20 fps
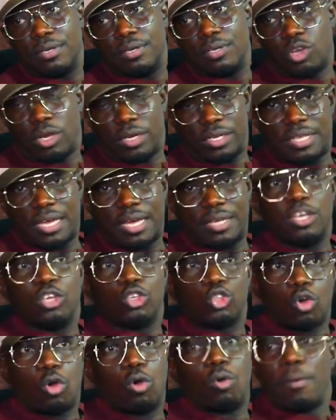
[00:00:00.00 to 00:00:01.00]
You understand?
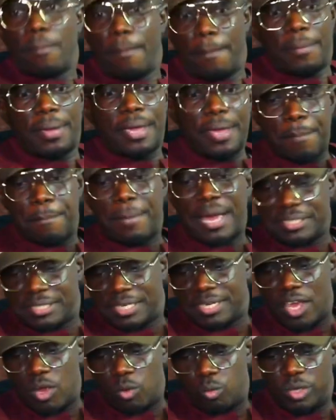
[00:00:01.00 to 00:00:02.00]
So imagine
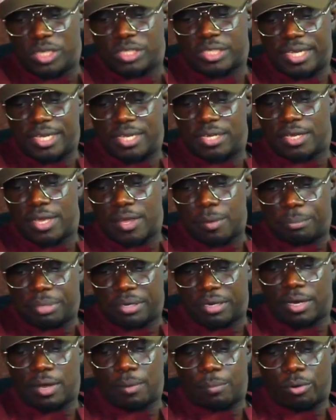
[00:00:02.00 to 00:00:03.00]
a Wizkid, a
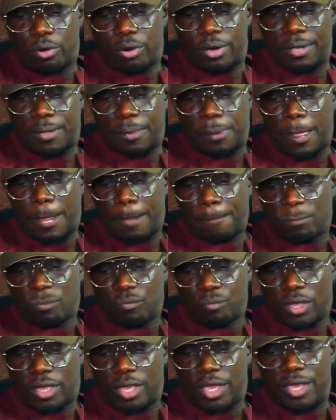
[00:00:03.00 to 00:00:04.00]
Burna Boy,
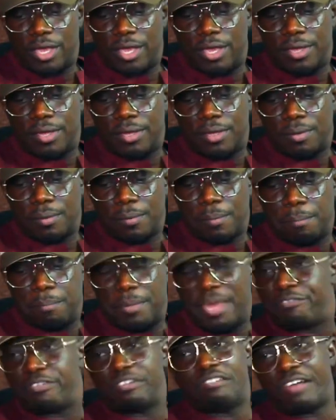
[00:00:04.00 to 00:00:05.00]
a
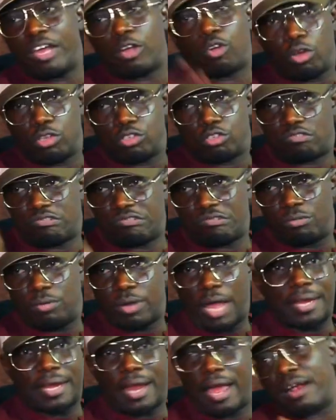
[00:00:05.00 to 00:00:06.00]
Maven Records crew,
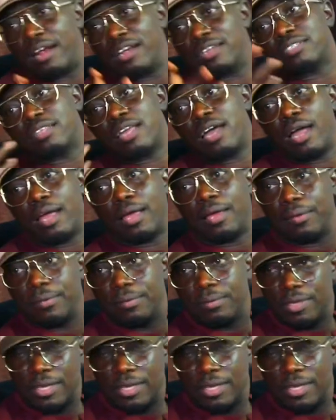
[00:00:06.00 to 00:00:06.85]
an R-Star, a